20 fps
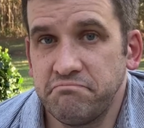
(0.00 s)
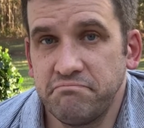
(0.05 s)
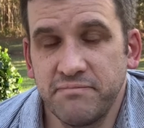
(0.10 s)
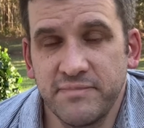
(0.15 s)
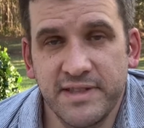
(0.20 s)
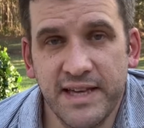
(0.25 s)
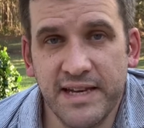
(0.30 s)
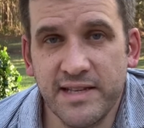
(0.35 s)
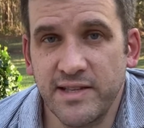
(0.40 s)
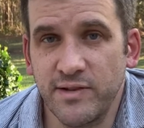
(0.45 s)

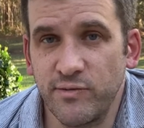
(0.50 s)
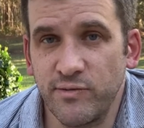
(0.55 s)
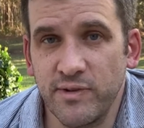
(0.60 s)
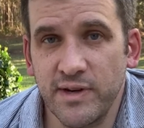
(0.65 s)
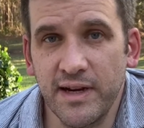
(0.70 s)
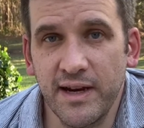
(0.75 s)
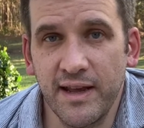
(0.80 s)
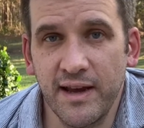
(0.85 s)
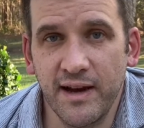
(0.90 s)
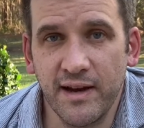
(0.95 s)
That's a
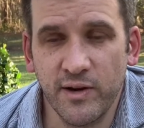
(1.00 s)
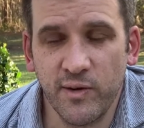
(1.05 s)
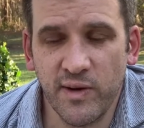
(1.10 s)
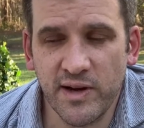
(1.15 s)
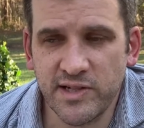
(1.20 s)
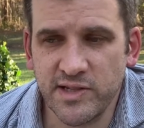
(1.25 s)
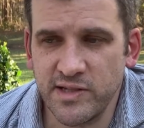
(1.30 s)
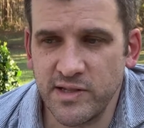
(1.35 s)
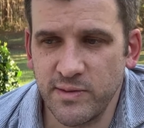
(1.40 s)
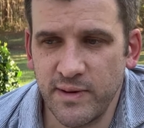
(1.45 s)
really hard
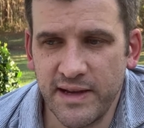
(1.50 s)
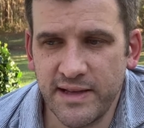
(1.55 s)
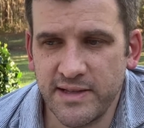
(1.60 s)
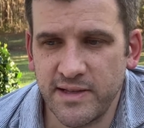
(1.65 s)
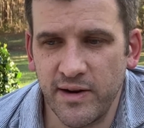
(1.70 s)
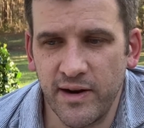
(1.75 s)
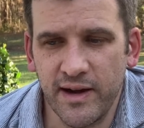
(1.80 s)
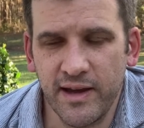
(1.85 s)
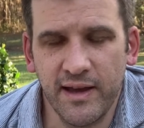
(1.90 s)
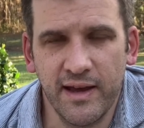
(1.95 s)
question to
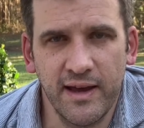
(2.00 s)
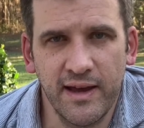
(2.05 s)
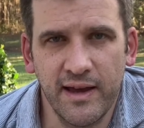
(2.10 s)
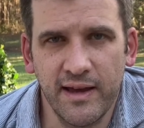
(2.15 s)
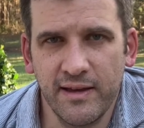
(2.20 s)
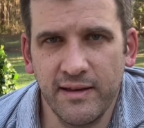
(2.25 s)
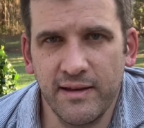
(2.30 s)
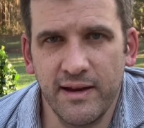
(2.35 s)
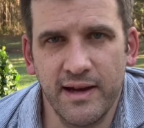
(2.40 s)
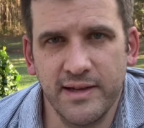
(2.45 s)
answer.
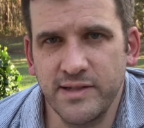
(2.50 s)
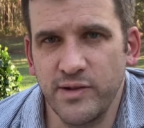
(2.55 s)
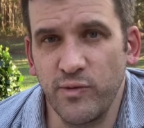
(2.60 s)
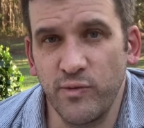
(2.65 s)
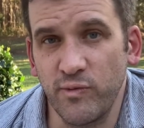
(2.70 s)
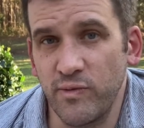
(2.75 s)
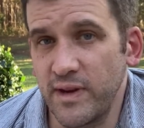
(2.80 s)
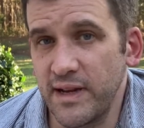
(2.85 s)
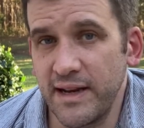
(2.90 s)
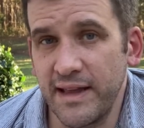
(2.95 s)
I don't
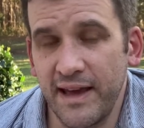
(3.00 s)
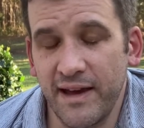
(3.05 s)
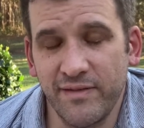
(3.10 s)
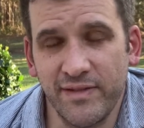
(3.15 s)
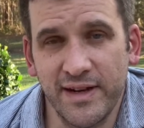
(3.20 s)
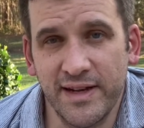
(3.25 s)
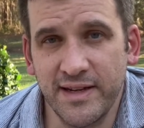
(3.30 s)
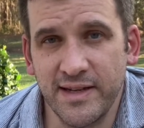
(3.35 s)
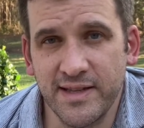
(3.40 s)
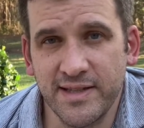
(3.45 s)
really have
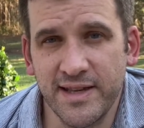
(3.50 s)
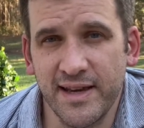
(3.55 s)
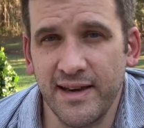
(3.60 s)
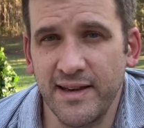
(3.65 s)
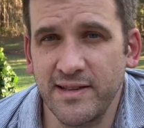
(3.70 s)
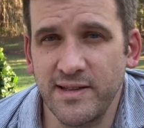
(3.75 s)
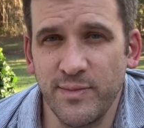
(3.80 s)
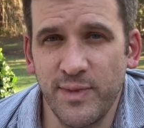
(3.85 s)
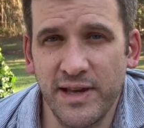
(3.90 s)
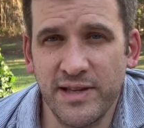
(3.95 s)
any desire
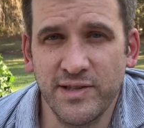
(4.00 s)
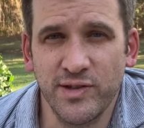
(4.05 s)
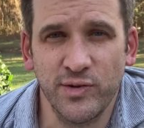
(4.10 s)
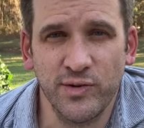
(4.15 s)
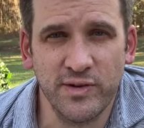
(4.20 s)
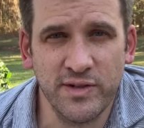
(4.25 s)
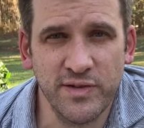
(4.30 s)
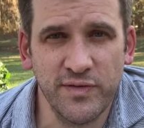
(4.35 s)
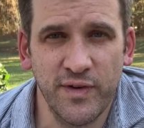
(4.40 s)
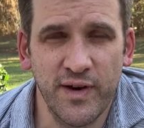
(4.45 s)
to make
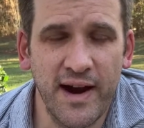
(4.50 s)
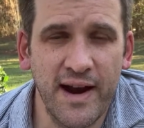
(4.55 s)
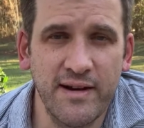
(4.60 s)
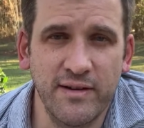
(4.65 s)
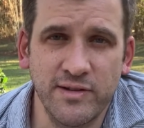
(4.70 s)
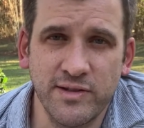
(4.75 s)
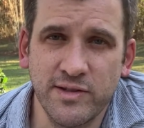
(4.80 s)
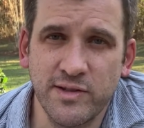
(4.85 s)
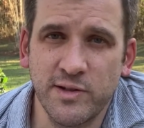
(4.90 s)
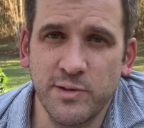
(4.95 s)
stories for
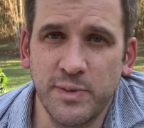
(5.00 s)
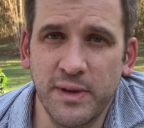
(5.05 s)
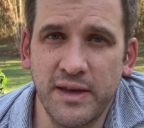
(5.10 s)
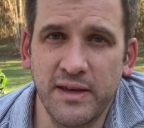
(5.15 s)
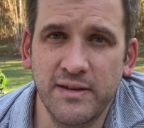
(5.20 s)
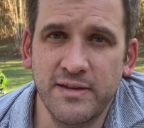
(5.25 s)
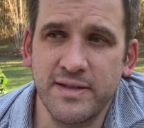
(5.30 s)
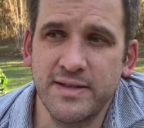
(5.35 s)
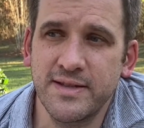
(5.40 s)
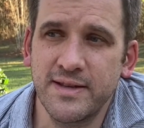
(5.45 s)
adults, just
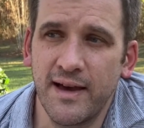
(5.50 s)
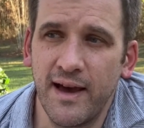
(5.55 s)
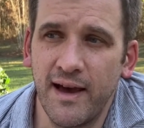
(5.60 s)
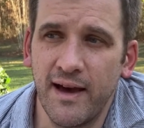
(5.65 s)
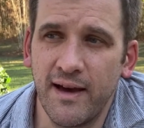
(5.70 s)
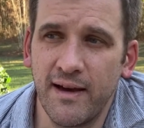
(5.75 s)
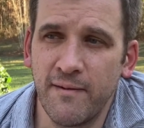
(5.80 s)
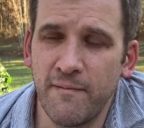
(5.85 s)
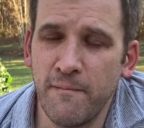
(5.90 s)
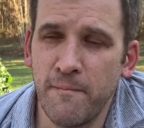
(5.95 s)
because
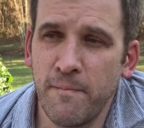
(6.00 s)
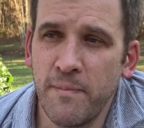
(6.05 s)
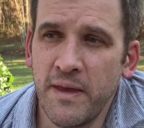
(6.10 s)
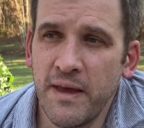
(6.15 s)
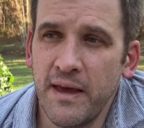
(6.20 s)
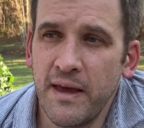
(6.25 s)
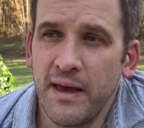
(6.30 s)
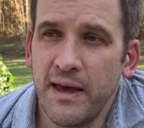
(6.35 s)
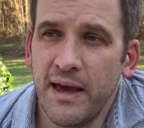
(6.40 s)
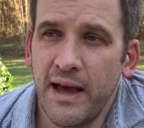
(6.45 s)

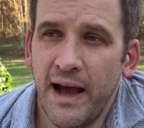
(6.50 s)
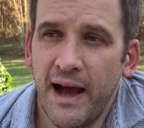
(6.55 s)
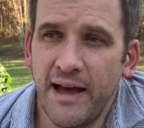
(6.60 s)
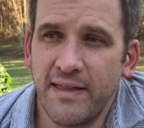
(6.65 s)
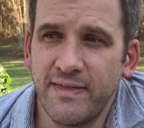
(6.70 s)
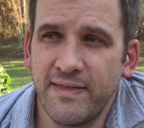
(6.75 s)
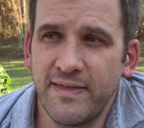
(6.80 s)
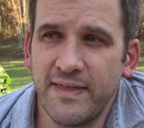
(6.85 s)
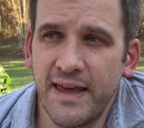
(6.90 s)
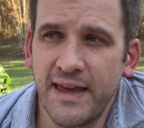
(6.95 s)
I
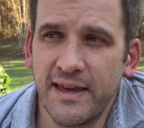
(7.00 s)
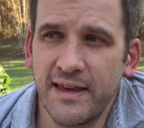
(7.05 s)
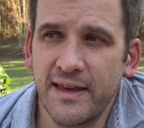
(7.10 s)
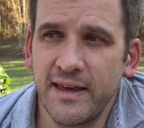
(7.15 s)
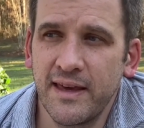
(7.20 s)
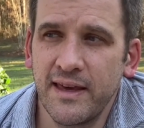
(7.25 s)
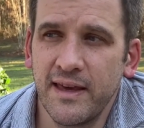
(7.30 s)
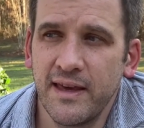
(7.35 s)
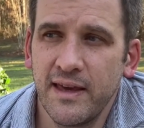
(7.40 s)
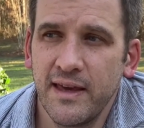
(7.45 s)
think
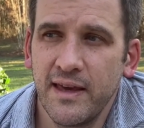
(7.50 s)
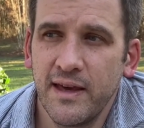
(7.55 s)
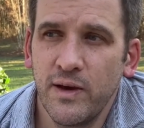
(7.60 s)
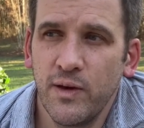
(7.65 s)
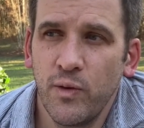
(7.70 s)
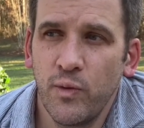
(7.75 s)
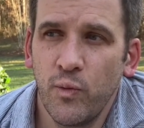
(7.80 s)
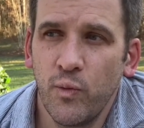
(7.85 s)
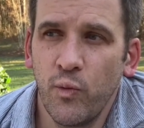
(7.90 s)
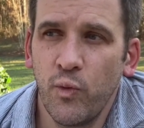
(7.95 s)

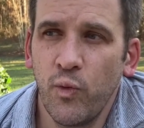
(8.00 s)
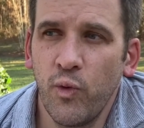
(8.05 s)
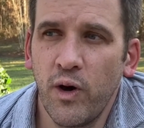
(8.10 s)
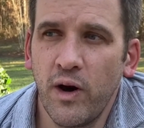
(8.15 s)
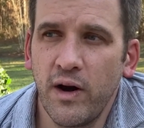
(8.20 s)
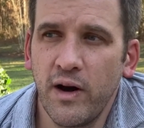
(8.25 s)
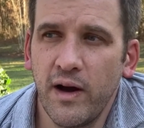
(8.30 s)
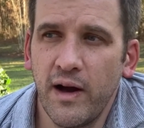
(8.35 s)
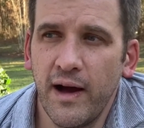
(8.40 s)
what